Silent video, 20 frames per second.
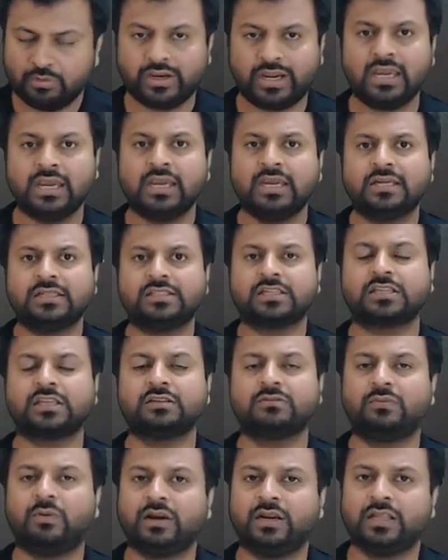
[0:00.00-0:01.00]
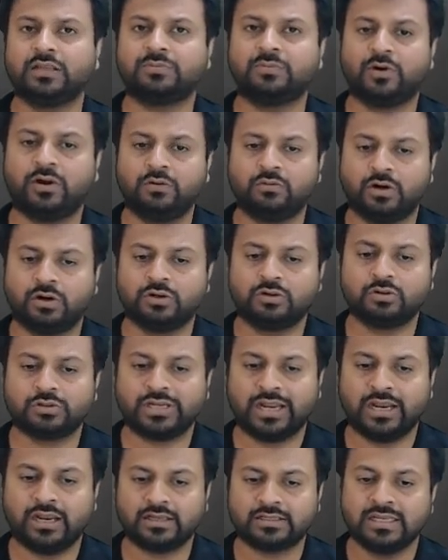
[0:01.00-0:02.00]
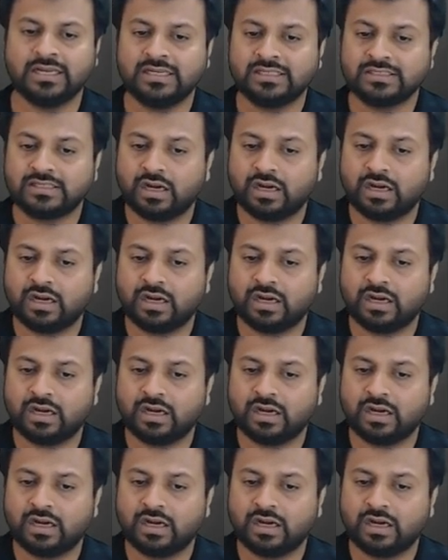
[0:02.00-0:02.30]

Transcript: Okay, this is what this point wants to tell us.